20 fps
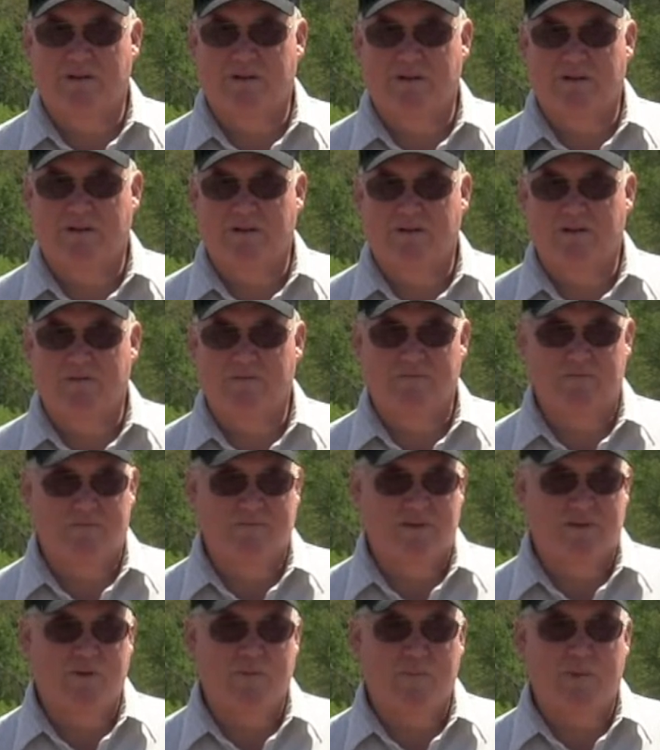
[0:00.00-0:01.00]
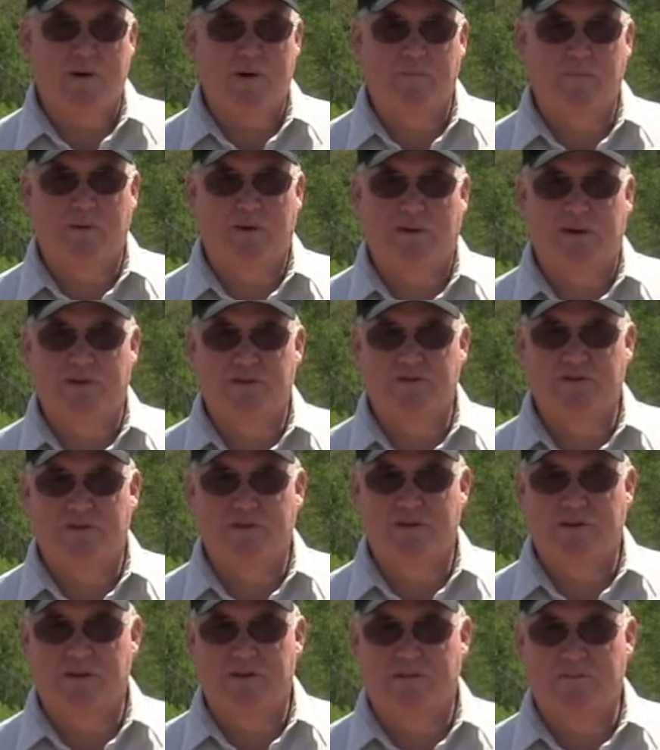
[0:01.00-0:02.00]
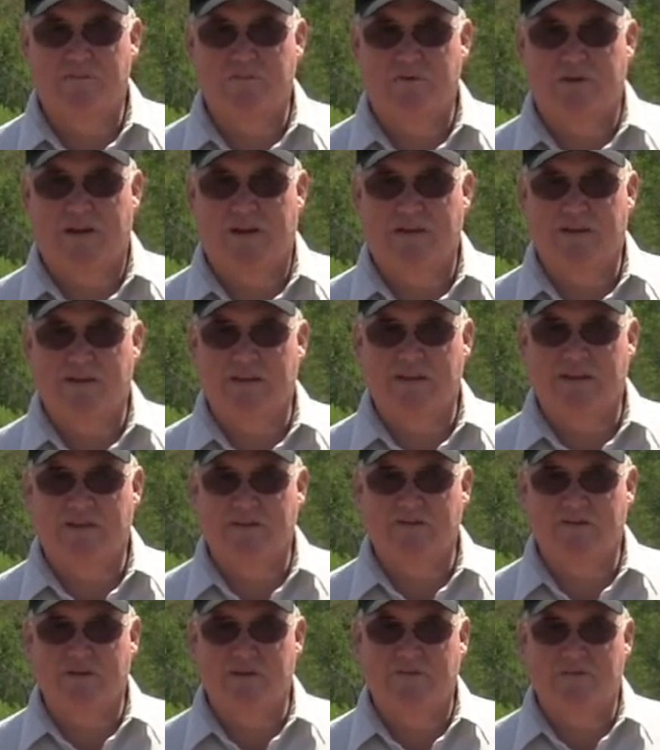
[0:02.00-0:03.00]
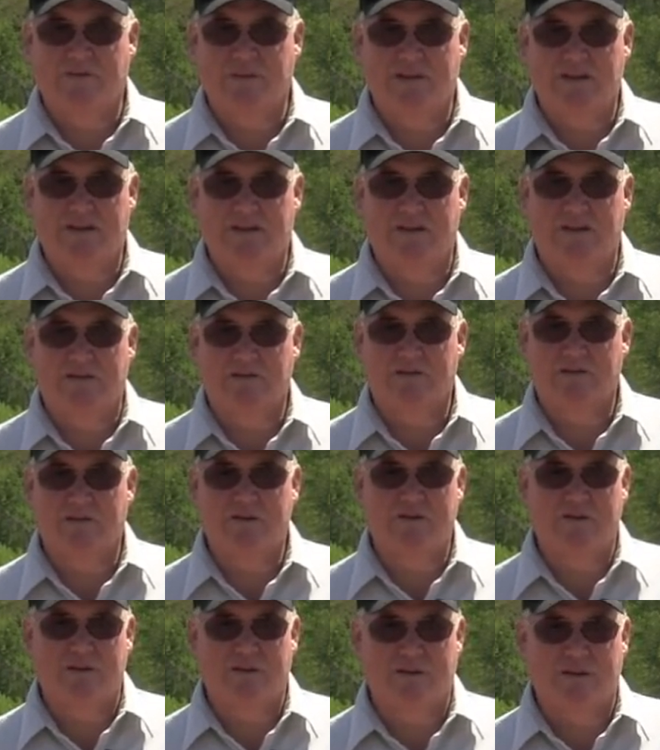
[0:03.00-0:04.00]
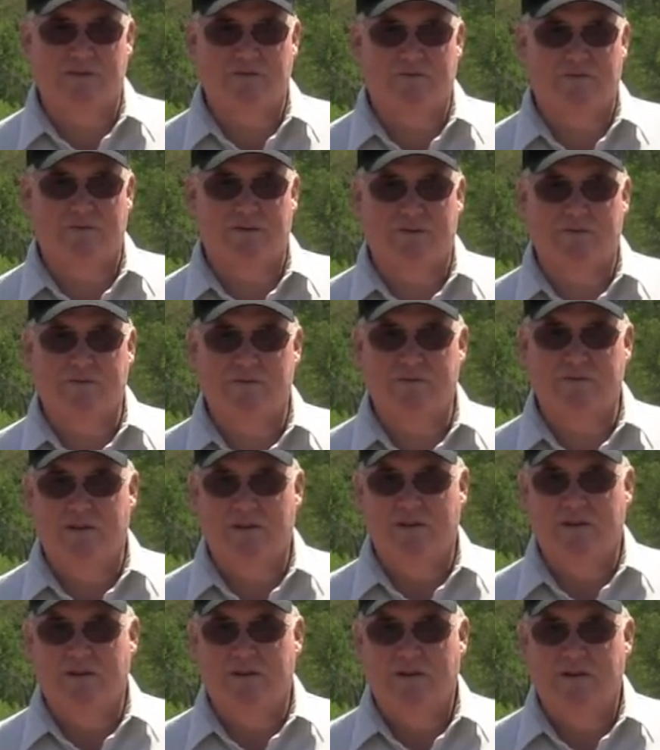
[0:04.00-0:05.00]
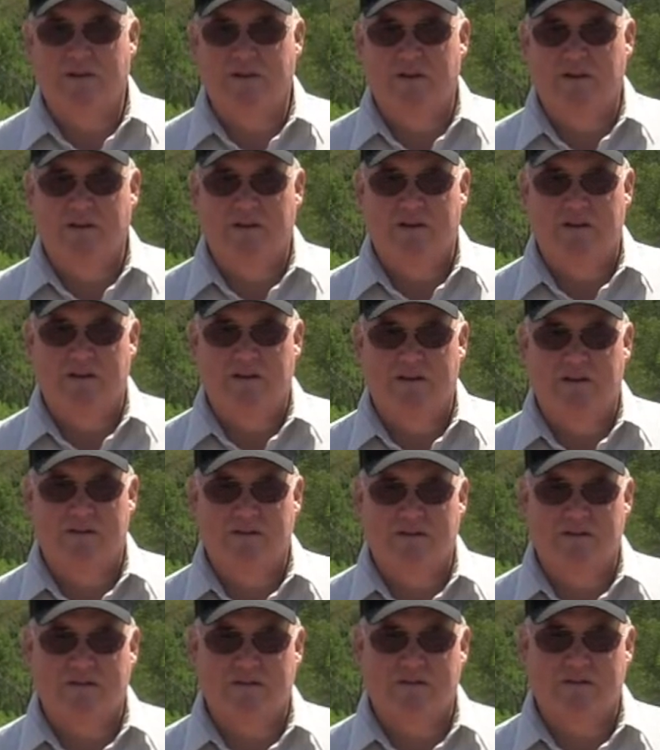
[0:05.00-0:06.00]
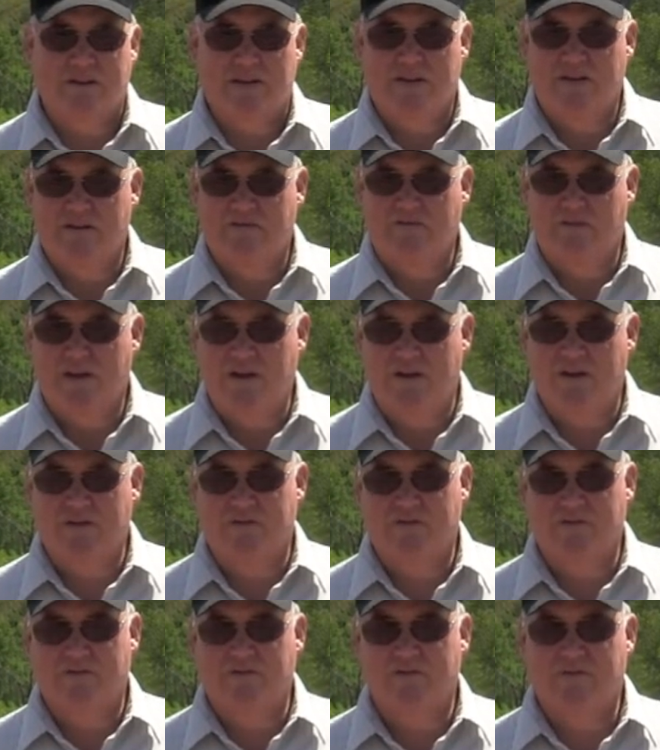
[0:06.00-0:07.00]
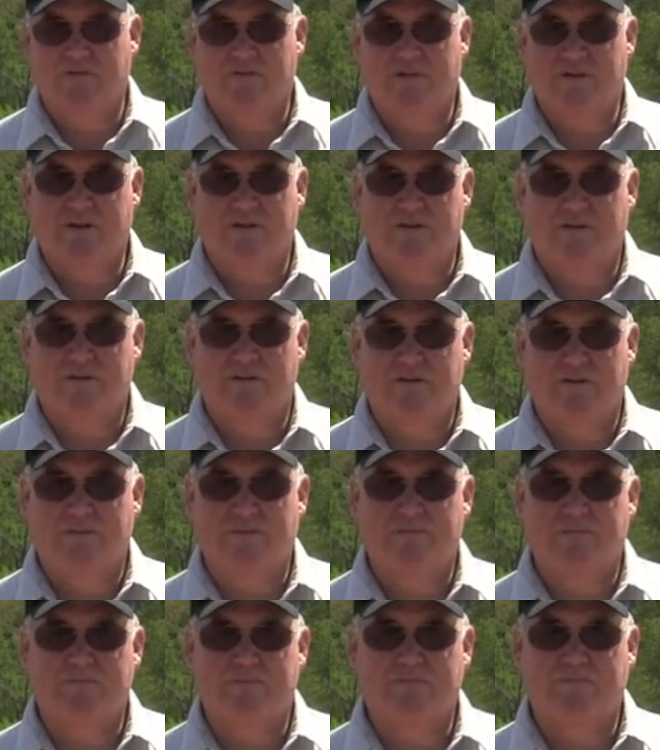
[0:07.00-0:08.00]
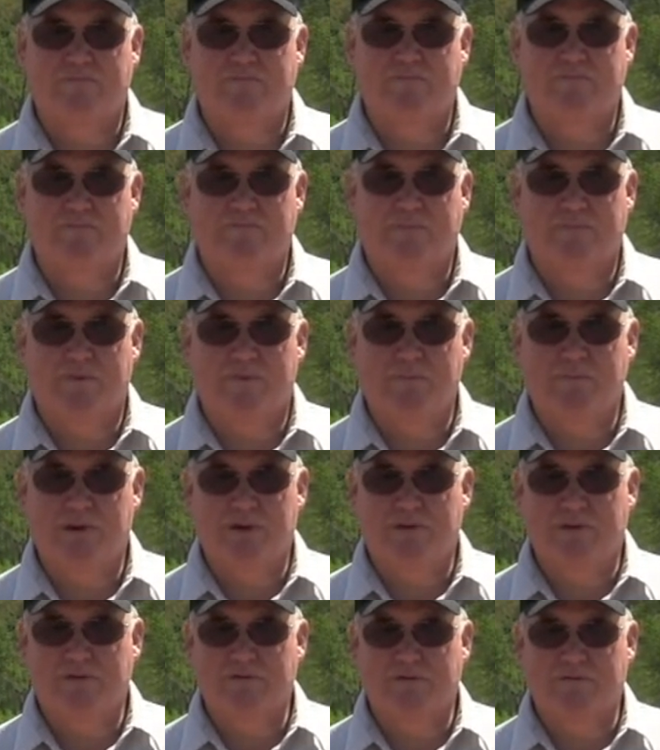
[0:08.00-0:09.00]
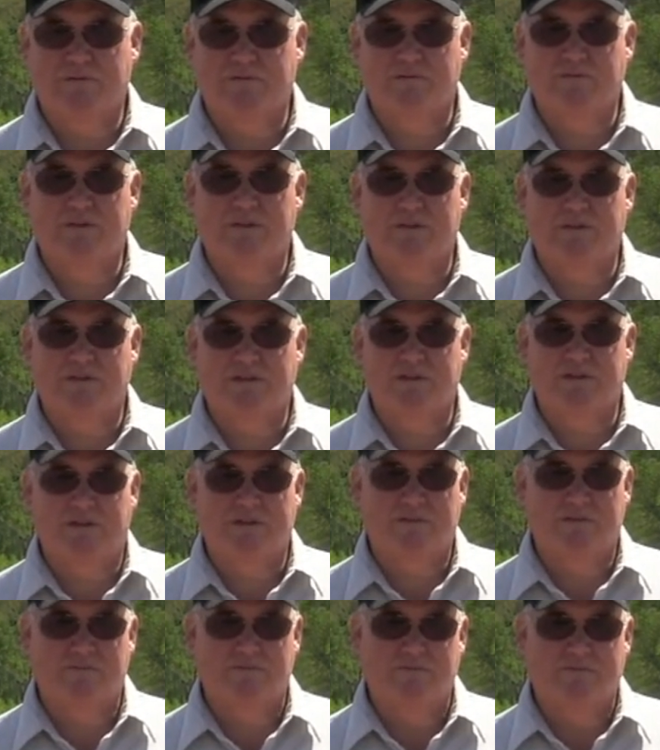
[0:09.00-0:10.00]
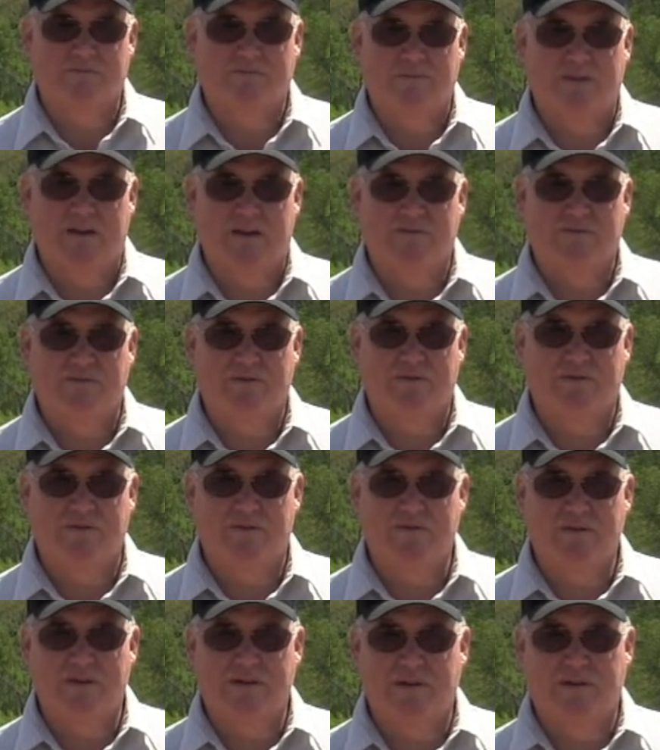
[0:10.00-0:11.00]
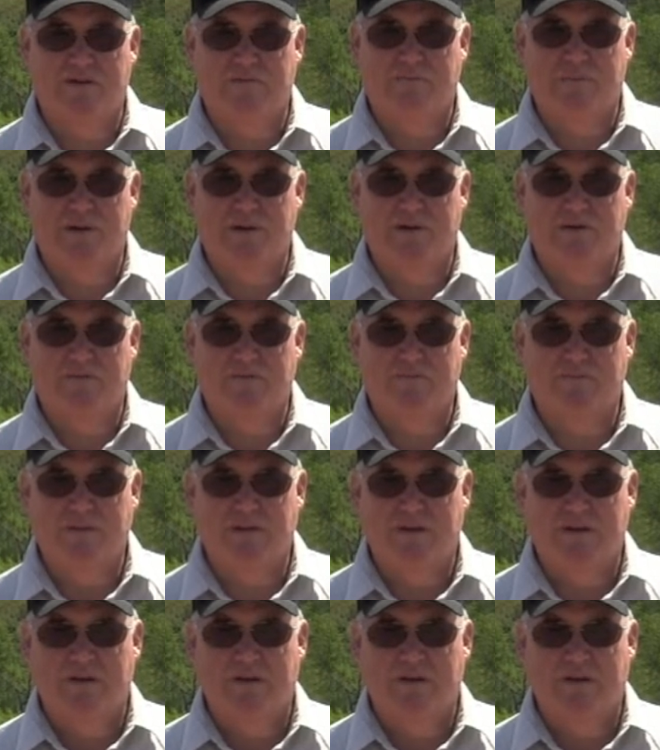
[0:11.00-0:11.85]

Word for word: uh, get a population up without getting it so thick in a thirty inch row, and to take advantage of uh, the the middles instead of having a thirty inch middle.